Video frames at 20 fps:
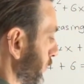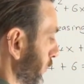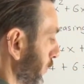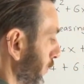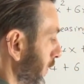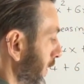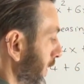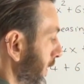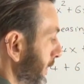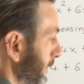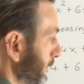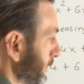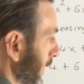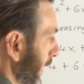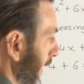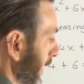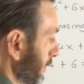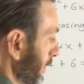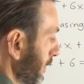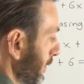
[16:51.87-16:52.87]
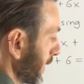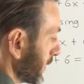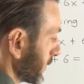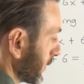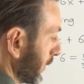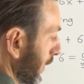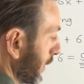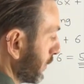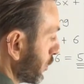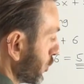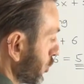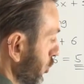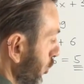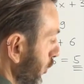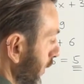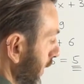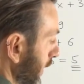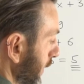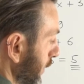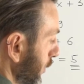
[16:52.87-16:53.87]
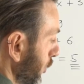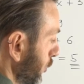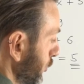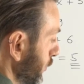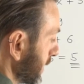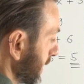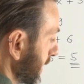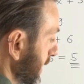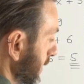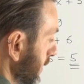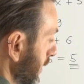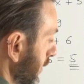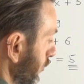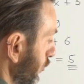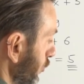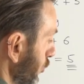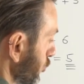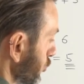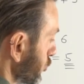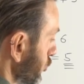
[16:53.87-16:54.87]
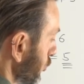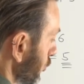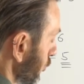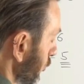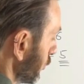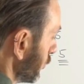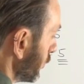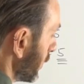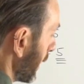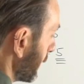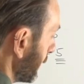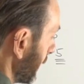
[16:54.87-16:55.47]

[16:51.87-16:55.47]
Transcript: So basically, we're not including root 2,